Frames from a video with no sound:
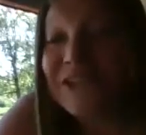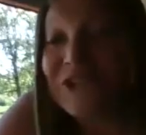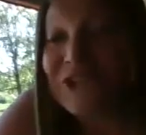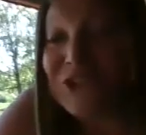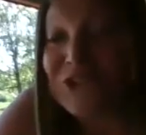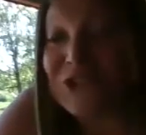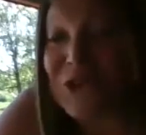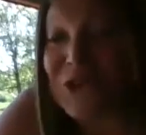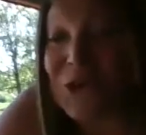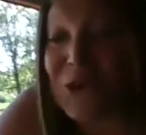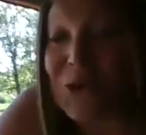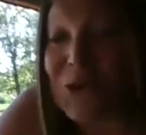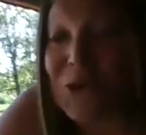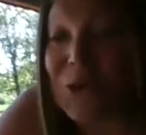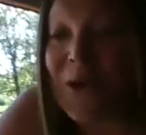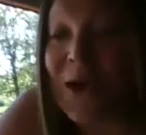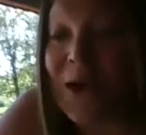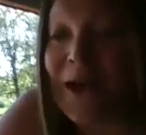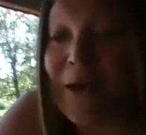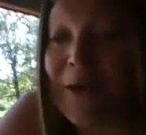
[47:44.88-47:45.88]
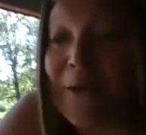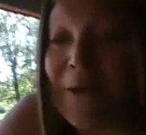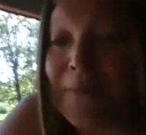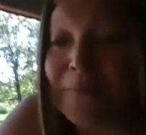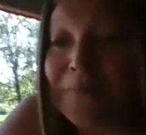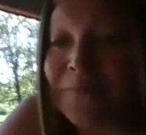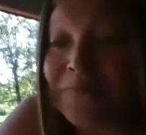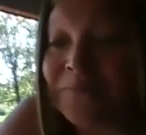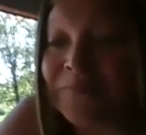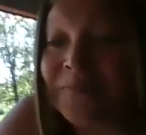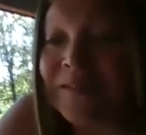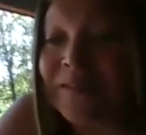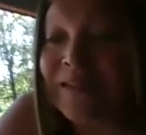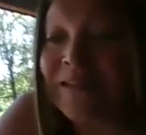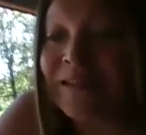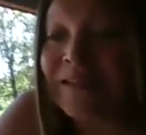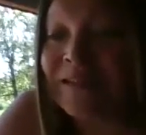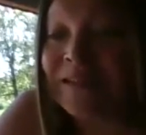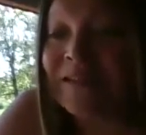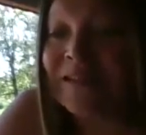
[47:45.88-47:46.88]
So
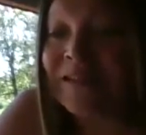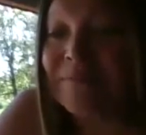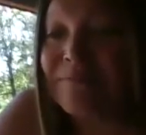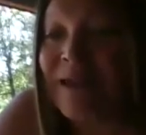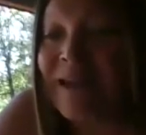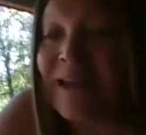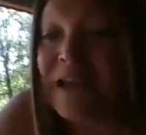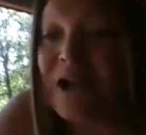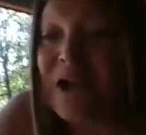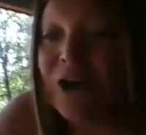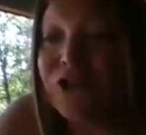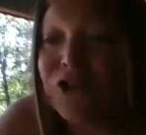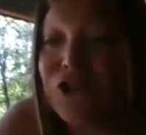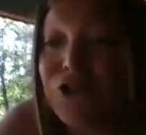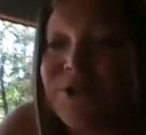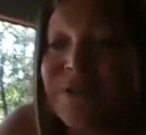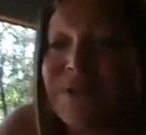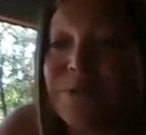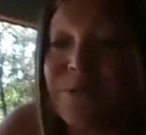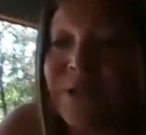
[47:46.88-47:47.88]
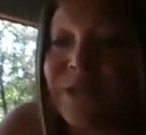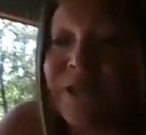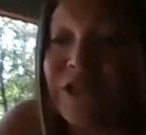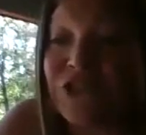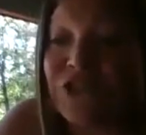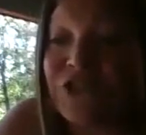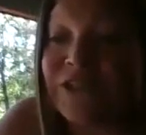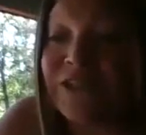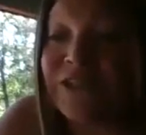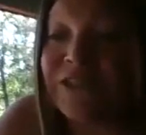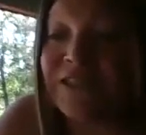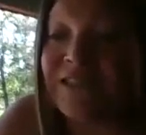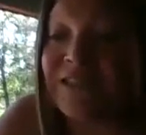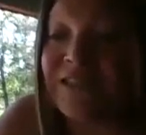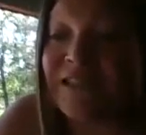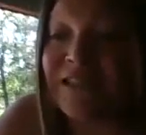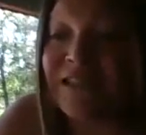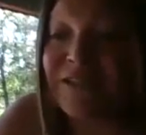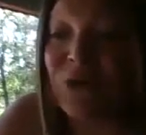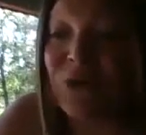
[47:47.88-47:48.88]
many cultures and religion,
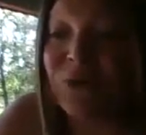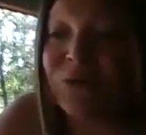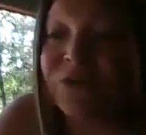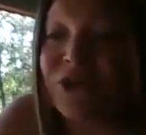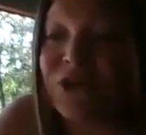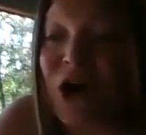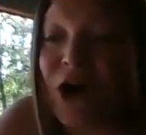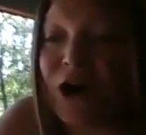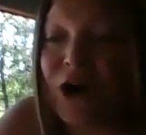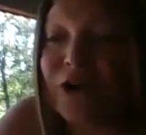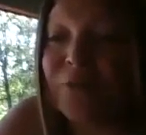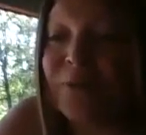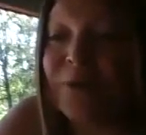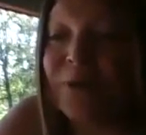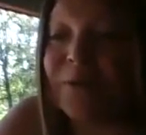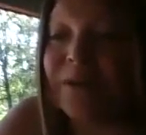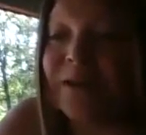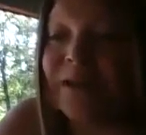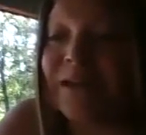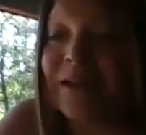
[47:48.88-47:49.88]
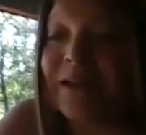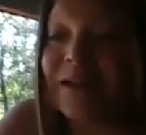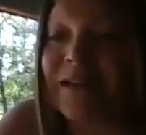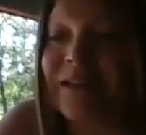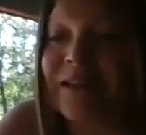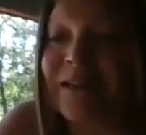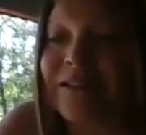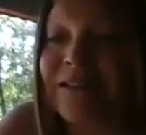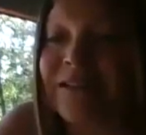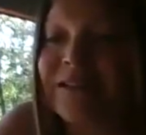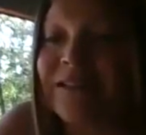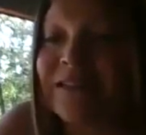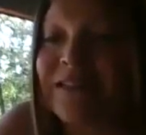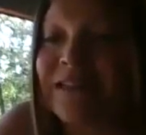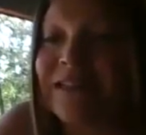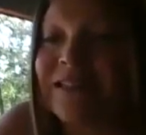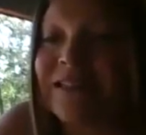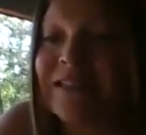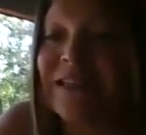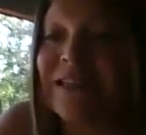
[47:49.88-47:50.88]
they don't talk about it and it doesn't
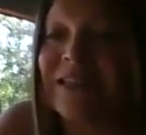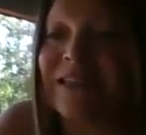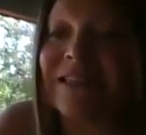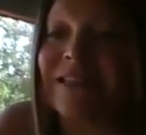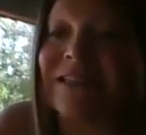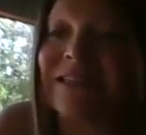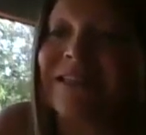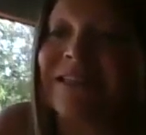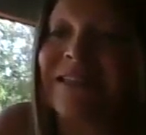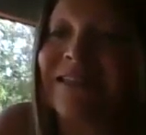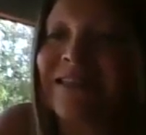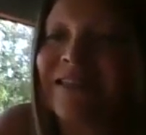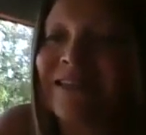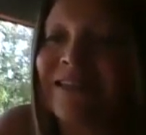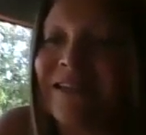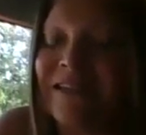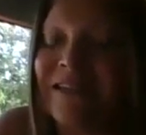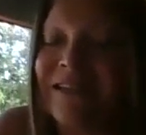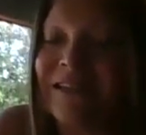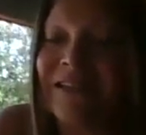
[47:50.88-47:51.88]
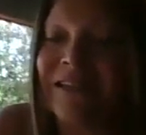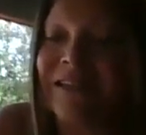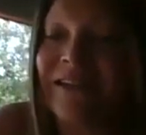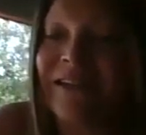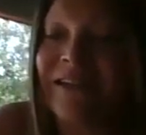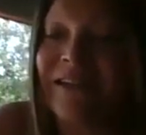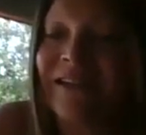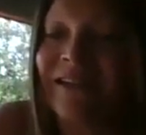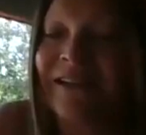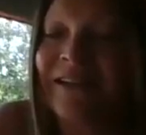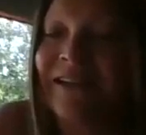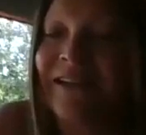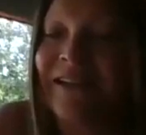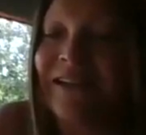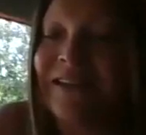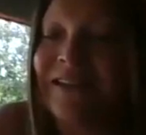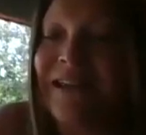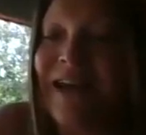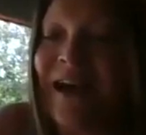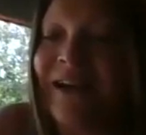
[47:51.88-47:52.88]
exist.
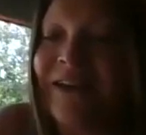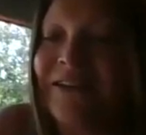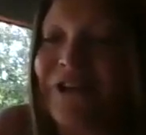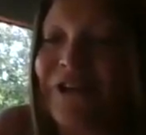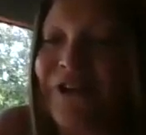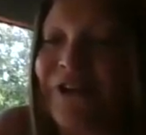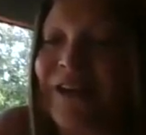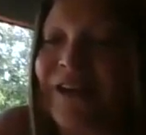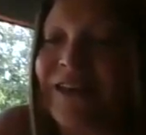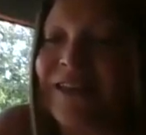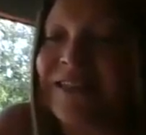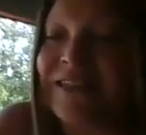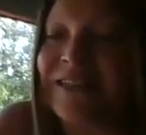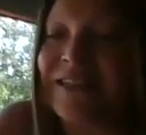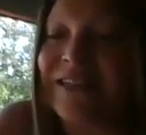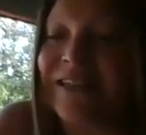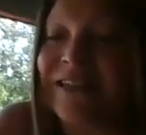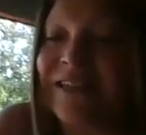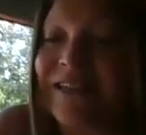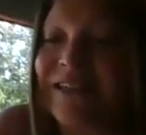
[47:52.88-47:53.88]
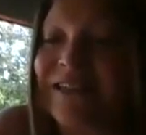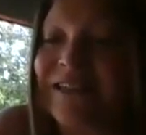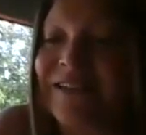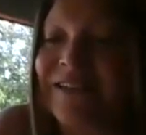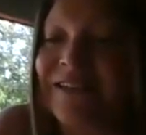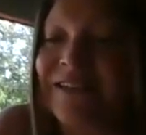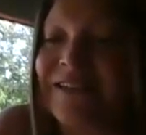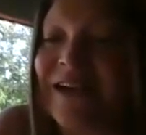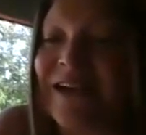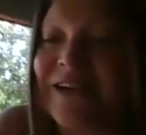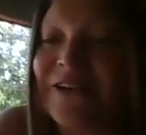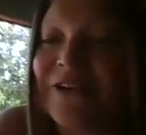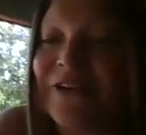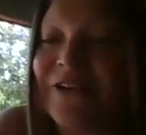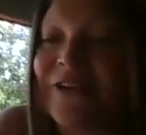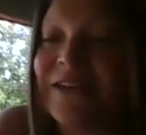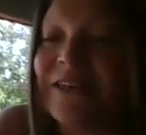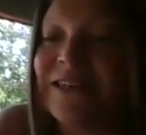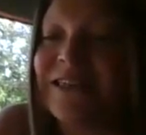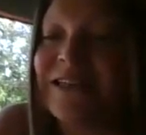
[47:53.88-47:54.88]
It's kind of crazy. It's kind of
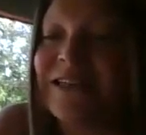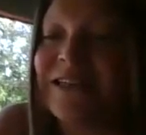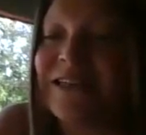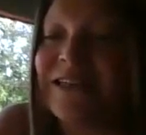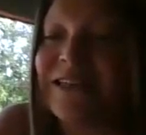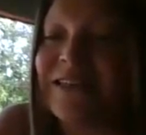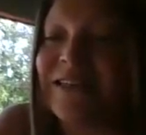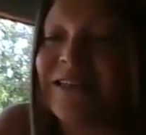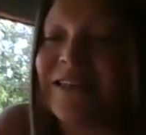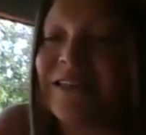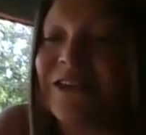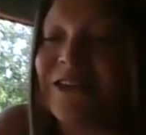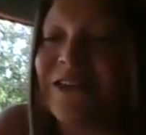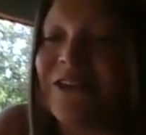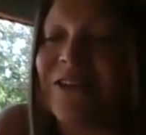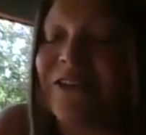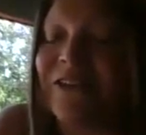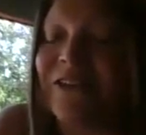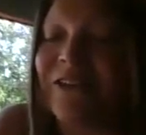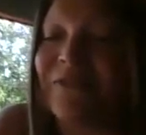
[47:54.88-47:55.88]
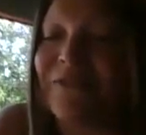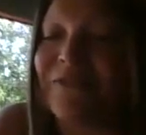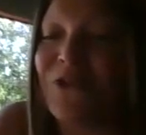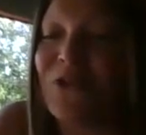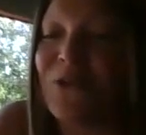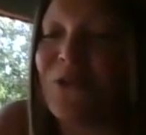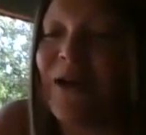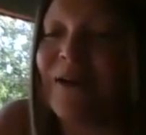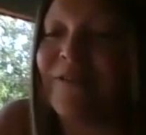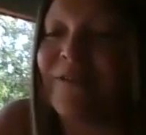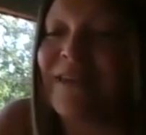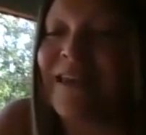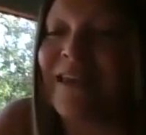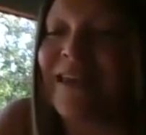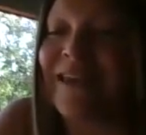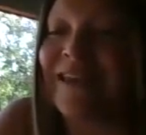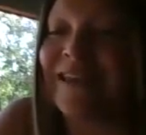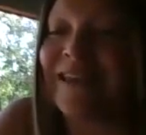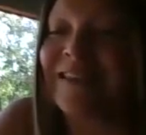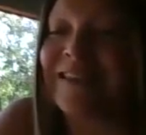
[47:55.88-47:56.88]
crazy because if you have
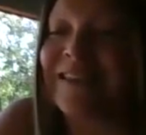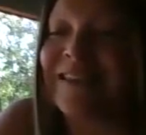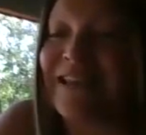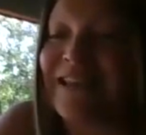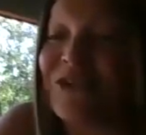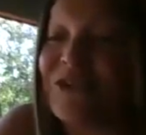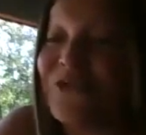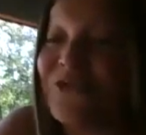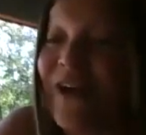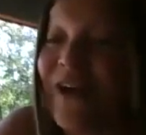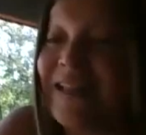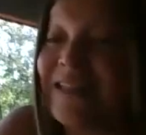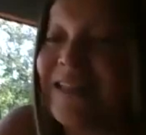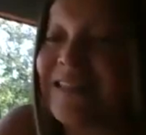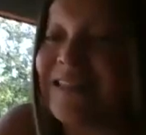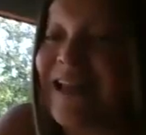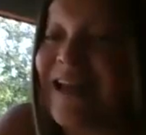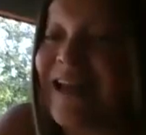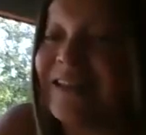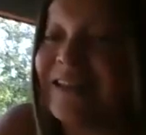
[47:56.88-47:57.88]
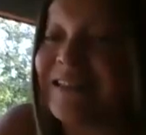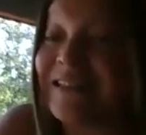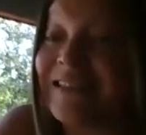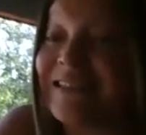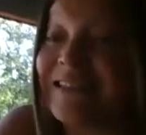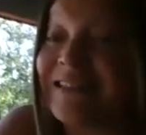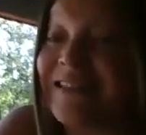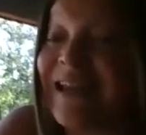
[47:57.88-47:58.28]
kids, then you've had sex.